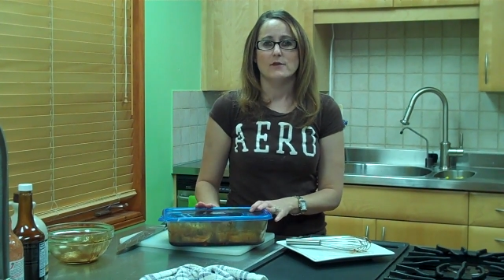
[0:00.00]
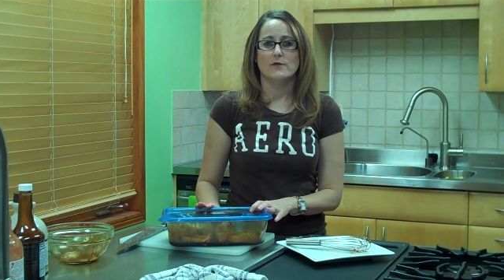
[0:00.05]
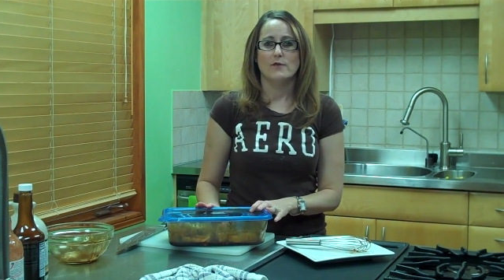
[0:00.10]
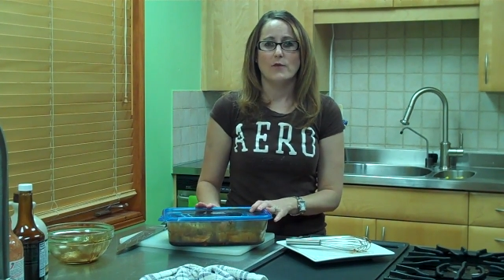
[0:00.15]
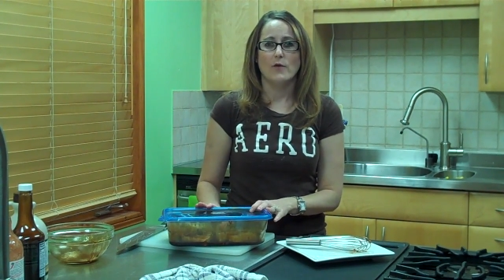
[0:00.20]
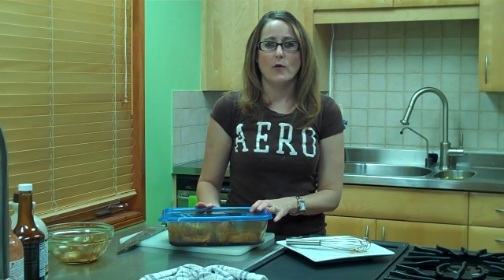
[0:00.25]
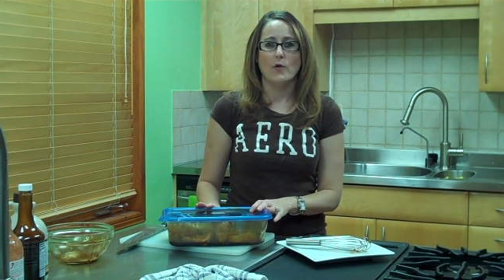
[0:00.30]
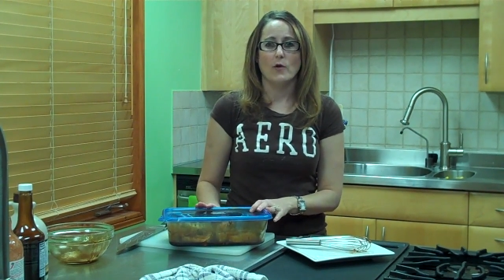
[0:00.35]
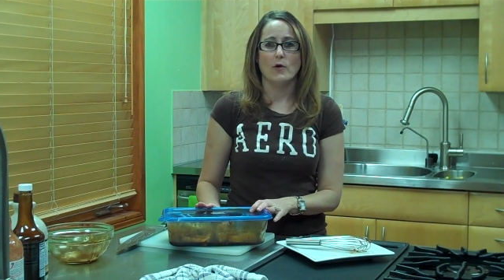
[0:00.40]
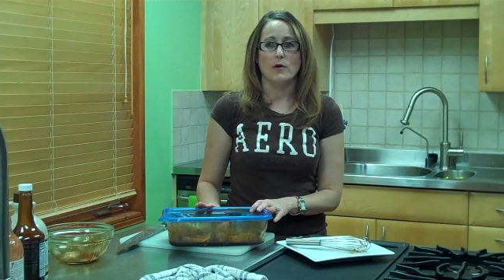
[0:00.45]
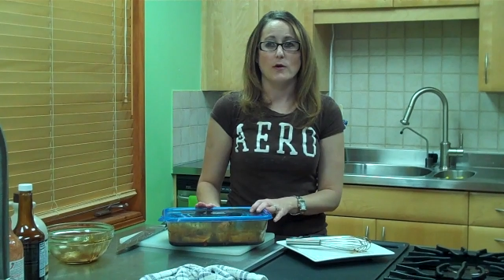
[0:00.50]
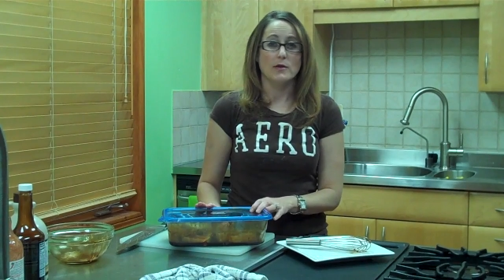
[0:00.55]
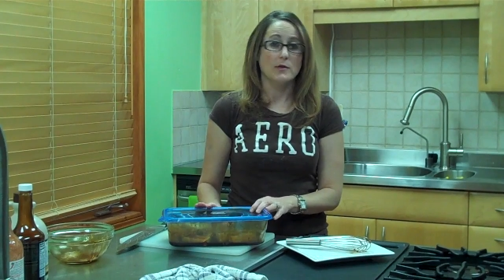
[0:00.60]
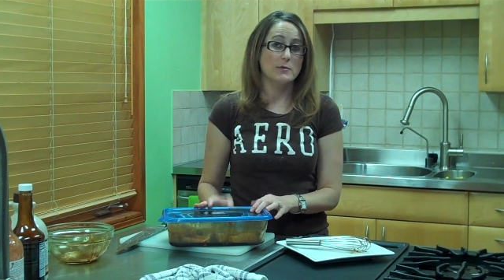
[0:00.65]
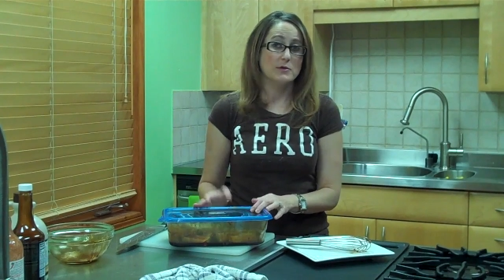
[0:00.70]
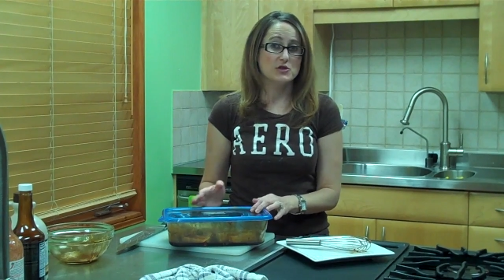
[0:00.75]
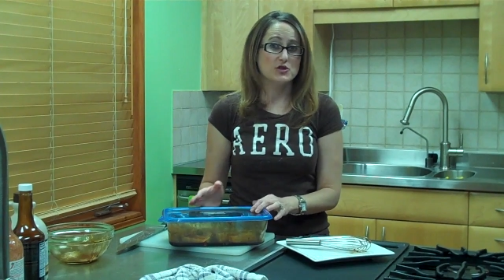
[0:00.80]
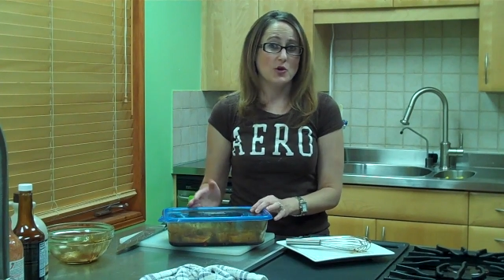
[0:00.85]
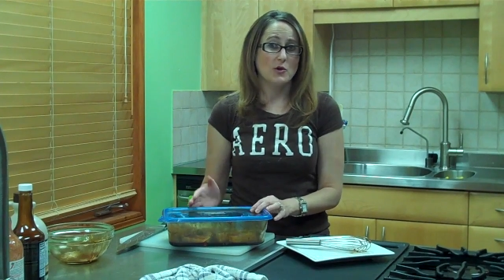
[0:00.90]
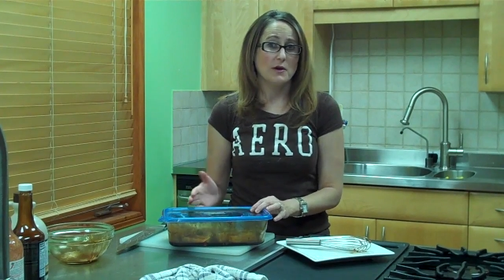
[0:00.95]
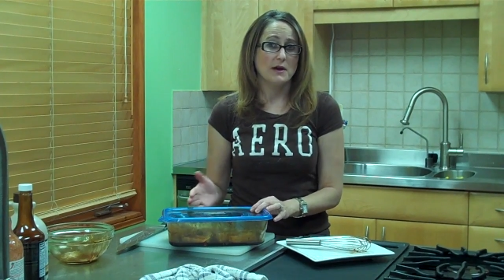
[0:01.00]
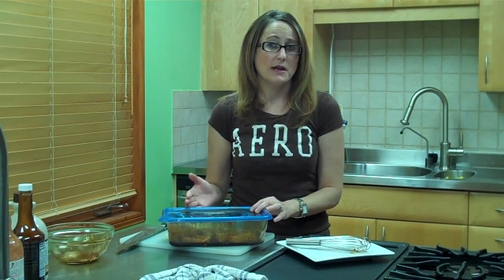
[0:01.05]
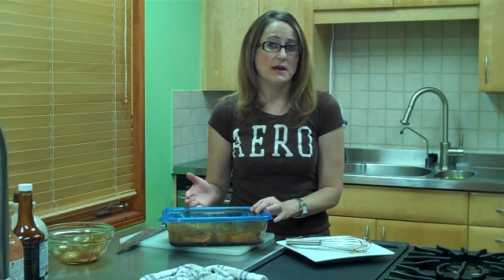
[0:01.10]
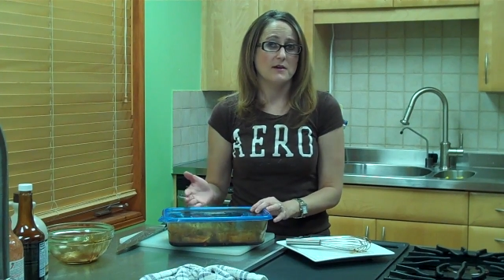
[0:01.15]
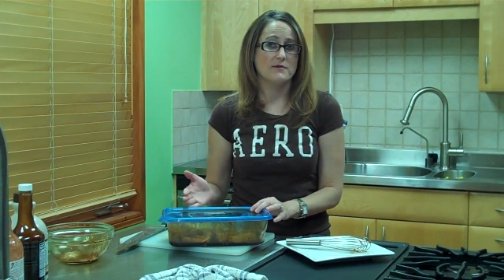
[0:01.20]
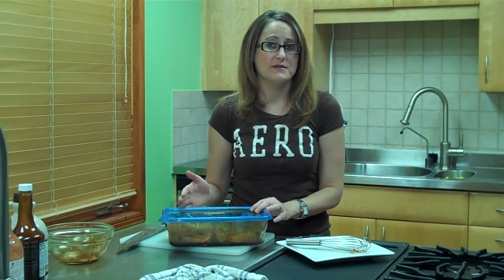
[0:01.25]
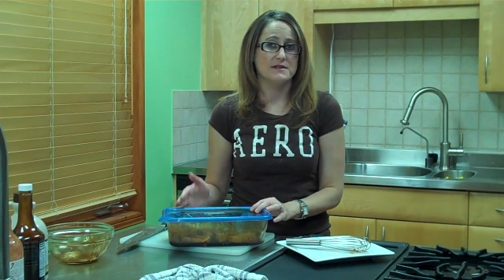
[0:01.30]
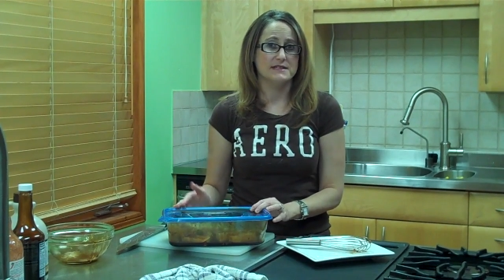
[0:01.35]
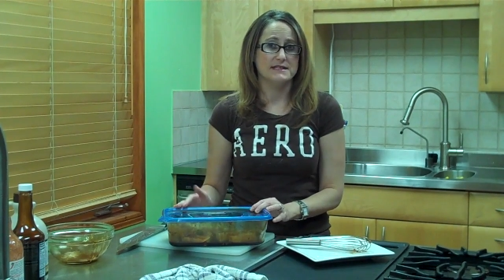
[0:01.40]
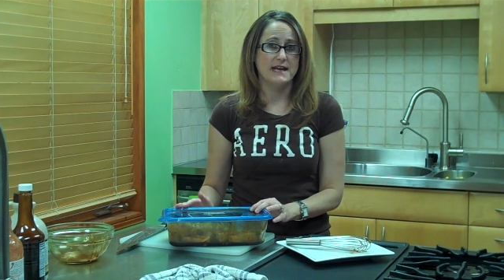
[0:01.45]
for the majority
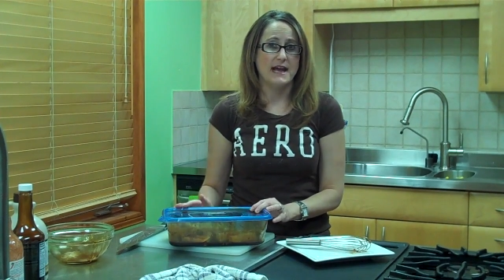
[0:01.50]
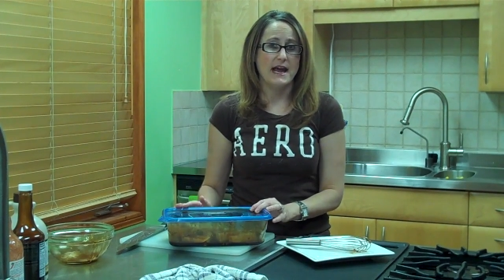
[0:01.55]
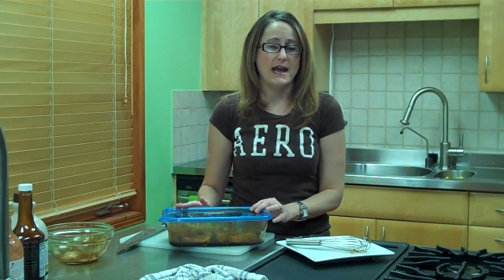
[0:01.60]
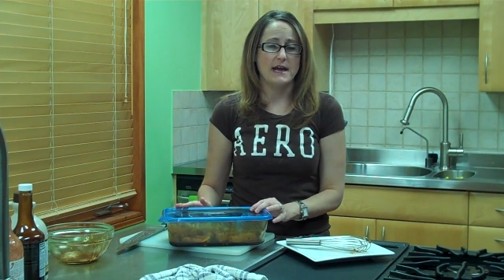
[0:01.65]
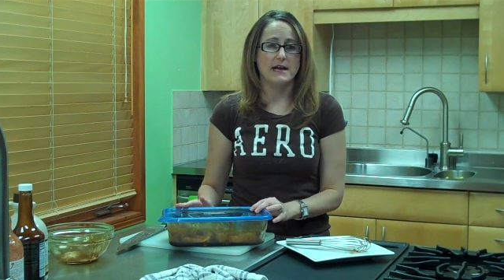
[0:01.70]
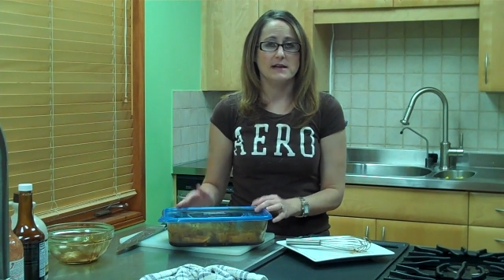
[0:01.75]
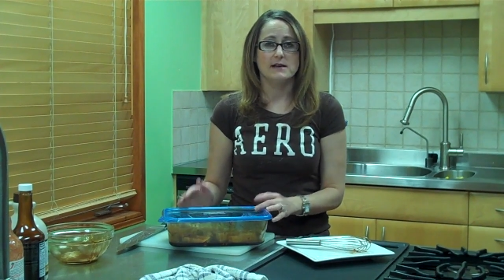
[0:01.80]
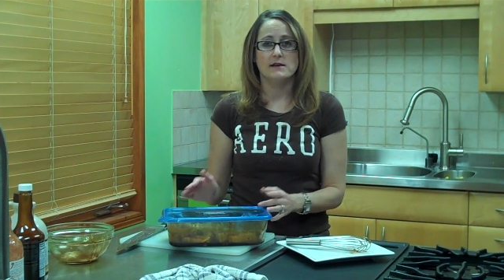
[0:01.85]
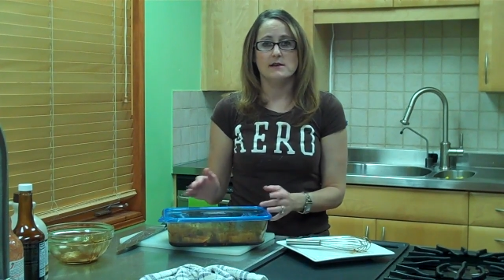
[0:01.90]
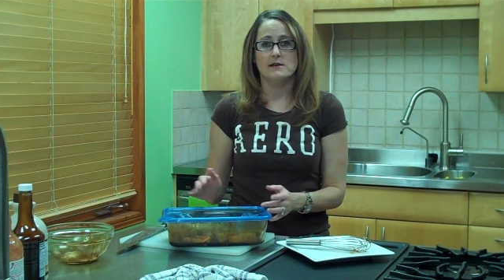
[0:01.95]
of the day.